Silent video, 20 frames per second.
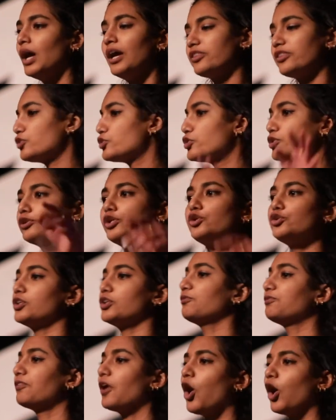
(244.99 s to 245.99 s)
The
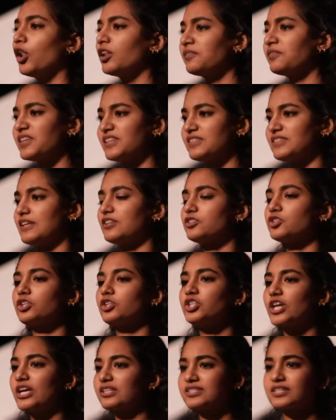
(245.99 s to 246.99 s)
solution for all of this is to
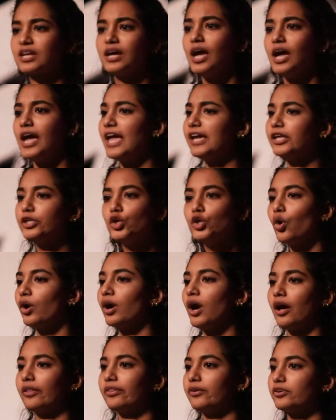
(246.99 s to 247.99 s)
just ignore
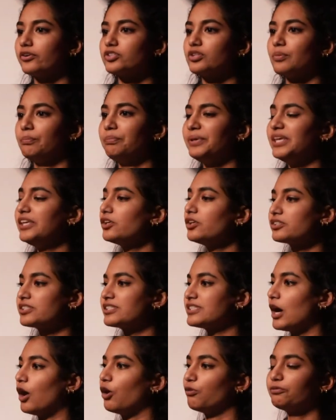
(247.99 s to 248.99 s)
others. Be
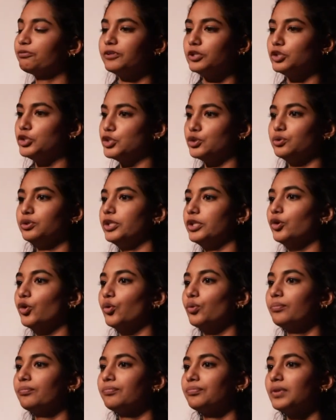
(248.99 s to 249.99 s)
yourself, do
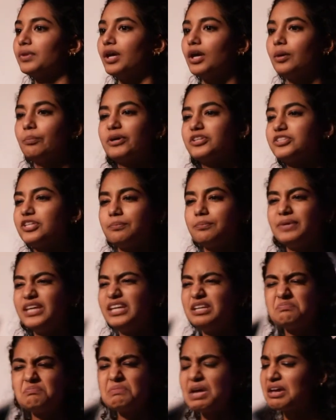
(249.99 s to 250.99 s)
you. But to
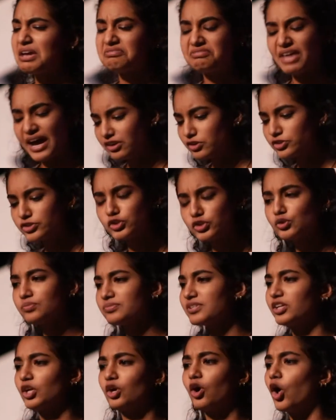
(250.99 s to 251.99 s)
me, that assumes
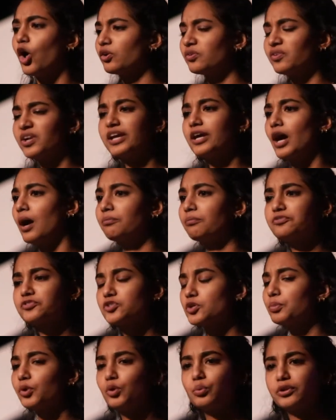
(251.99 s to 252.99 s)
that you're already
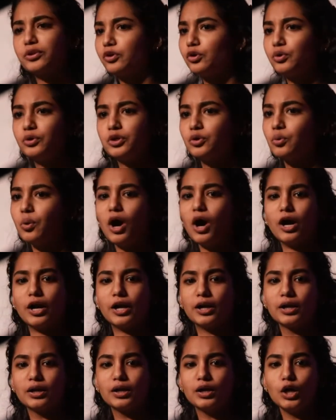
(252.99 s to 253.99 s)
comfortable with who you
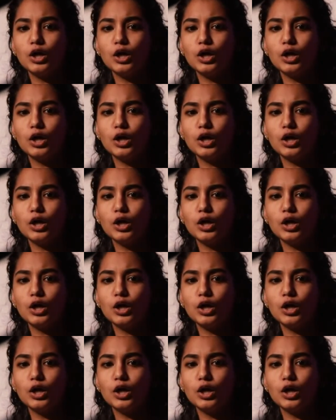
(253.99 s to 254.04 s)
are.